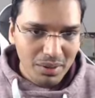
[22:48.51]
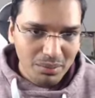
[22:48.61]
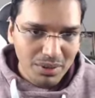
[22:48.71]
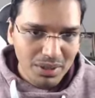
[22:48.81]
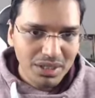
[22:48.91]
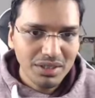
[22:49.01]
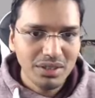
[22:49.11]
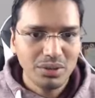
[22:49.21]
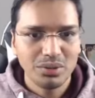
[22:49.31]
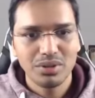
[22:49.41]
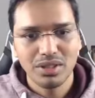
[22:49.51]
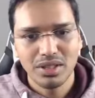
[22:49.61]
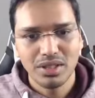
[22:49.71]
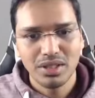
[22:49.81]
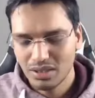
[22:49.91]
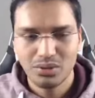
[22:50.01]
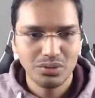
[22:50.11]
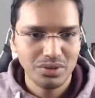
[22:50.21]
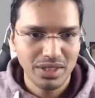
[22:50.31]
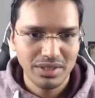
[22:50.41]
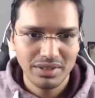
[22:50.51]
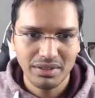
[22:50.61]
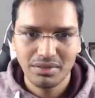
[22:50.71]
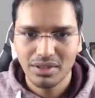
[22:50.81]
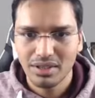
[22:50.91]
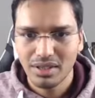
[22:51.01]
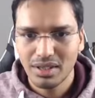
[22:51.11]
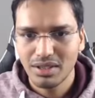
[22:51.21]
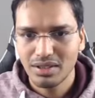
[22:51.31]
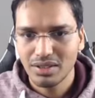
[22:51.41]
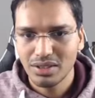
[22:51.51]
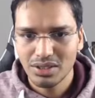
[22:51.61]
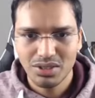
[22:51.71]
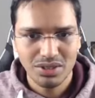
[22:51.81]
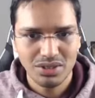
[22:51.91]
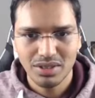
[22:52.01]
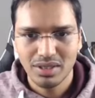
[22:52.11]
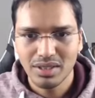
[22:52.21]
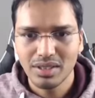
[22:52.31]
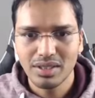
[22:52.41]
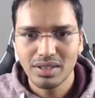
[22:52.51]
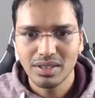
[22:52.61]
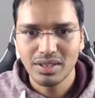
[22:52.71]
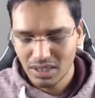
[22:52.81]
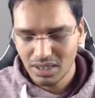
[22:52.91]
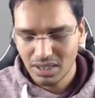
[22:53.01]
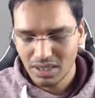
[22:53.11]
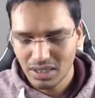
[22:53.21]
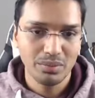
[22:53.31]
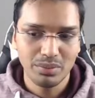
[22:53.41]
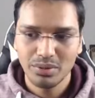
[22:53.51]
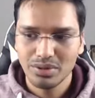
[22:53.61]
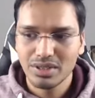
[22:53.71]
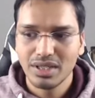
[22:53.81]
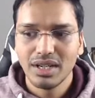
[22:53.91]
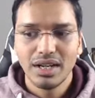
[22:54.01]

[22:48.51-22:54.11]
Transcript: bringing the rook to d7 and just taking all the pawns.